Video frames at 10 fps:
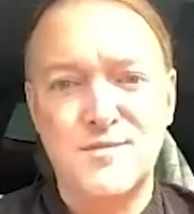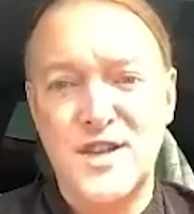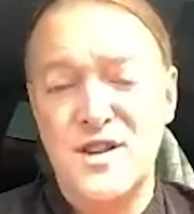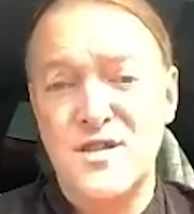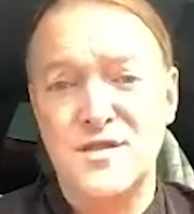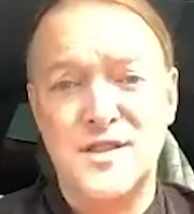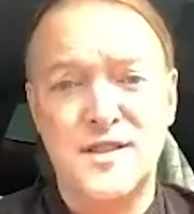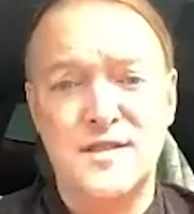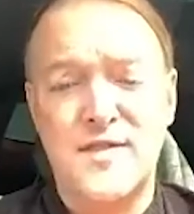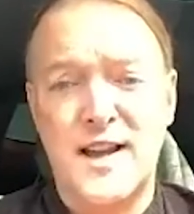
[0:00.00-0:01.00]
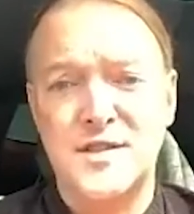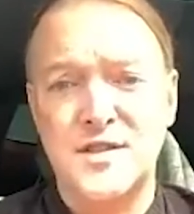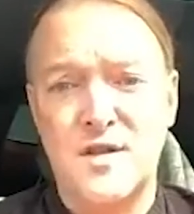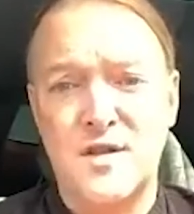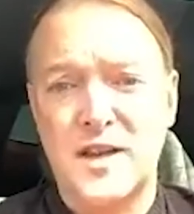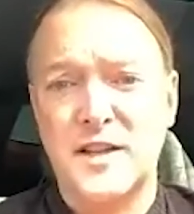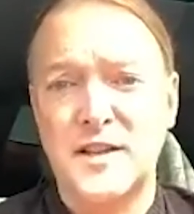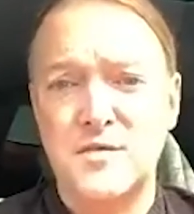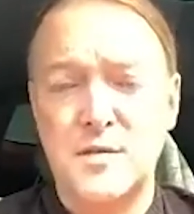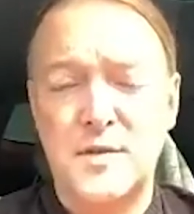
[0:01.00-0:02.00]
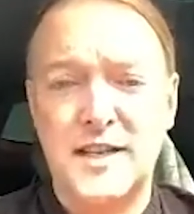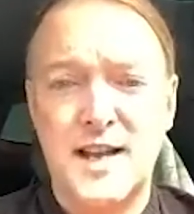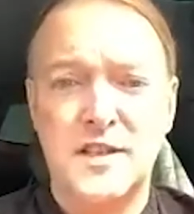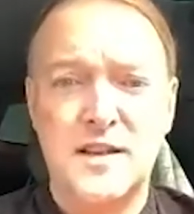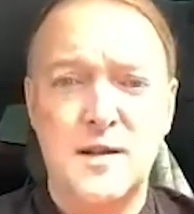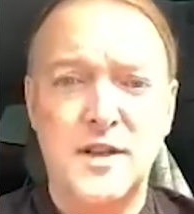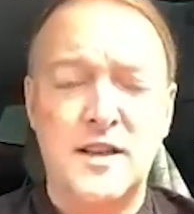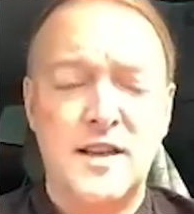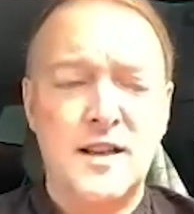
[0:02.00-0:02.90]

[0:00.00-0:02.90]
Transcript: years in advance of regulated real money gambling coming.